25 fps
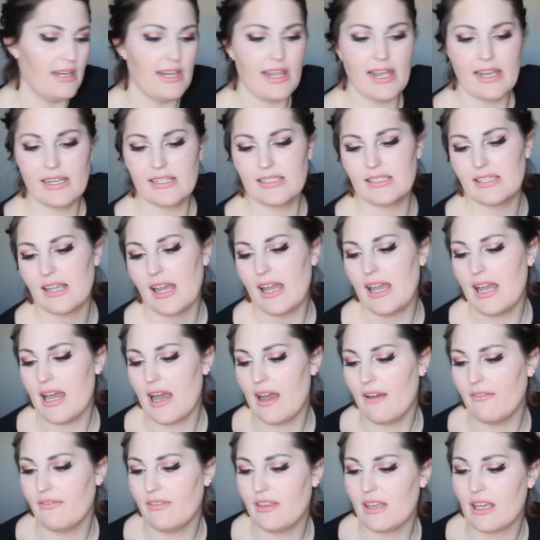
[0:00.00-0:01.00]
Next, I
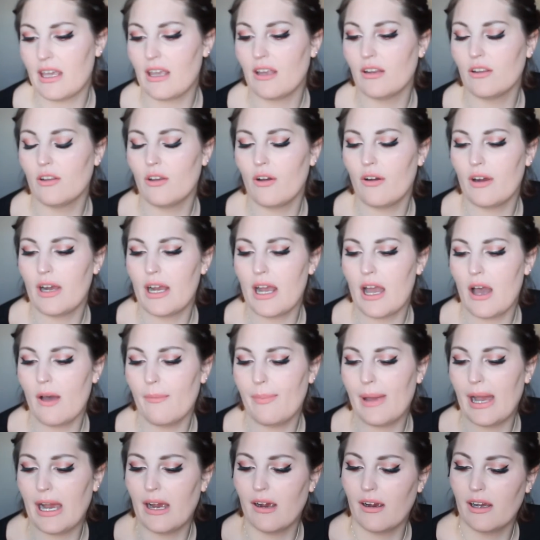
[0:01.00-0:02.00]
have the
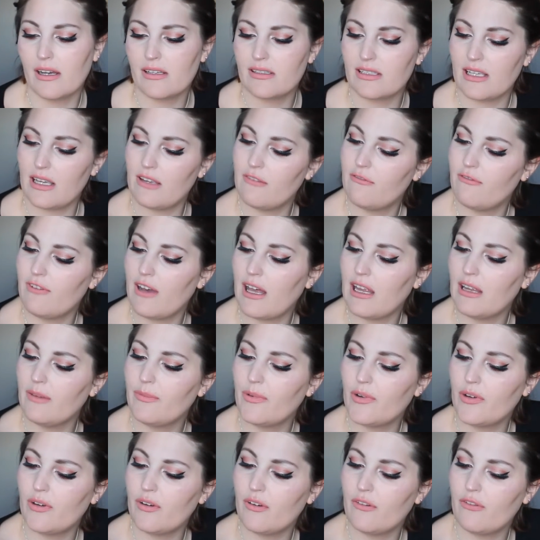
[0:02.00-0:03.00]
L'Oreal Paris
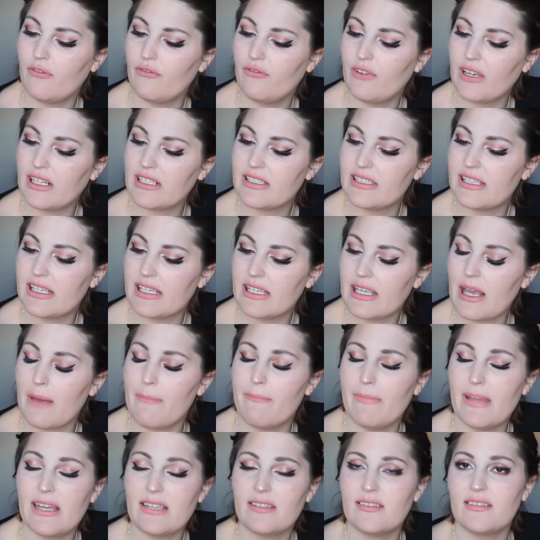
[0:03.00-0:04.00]
Infallible Fixing
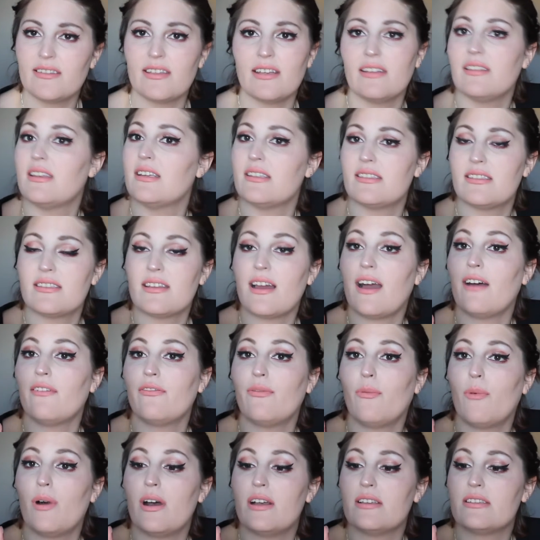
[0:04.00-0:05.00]
Mist. This
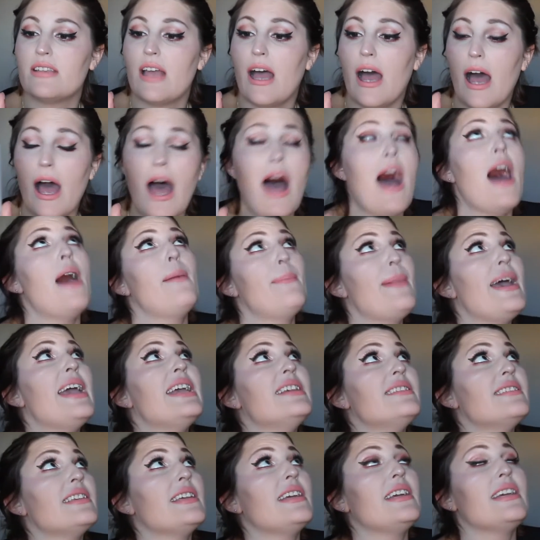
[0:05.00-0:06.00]
stuff was
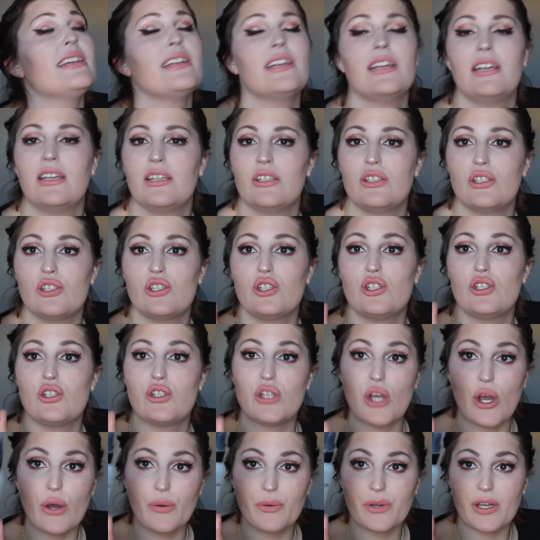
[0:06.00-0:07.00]
amazing.
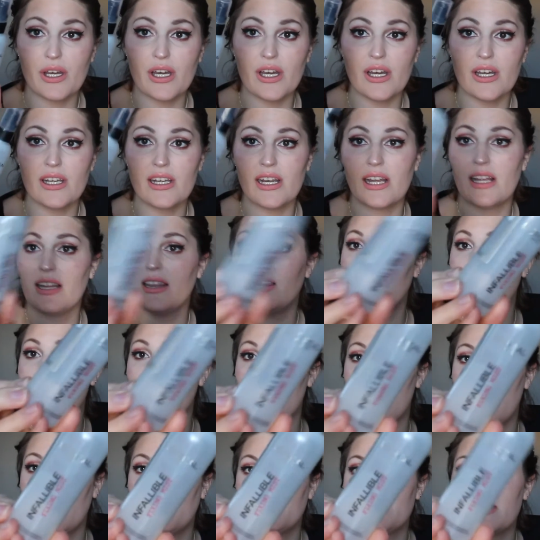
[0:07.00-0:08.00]
So good.
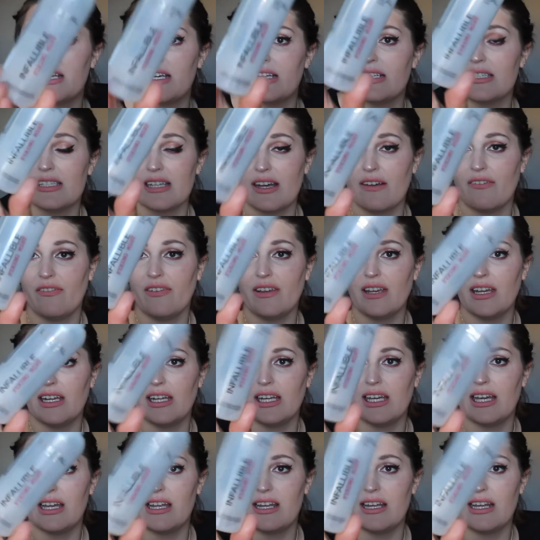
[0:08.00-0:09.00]
Loved it. Definitely
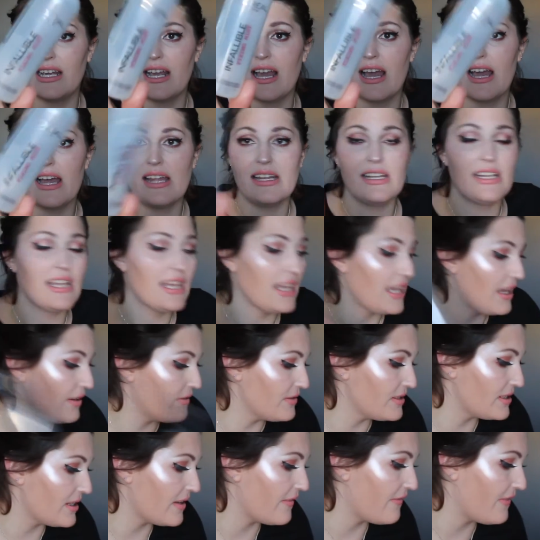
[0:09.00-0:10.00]
gonna get it again.
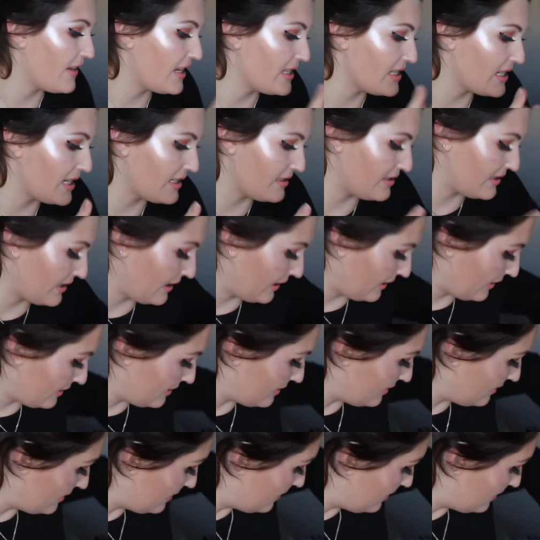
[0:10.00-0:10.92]
It was fantastic.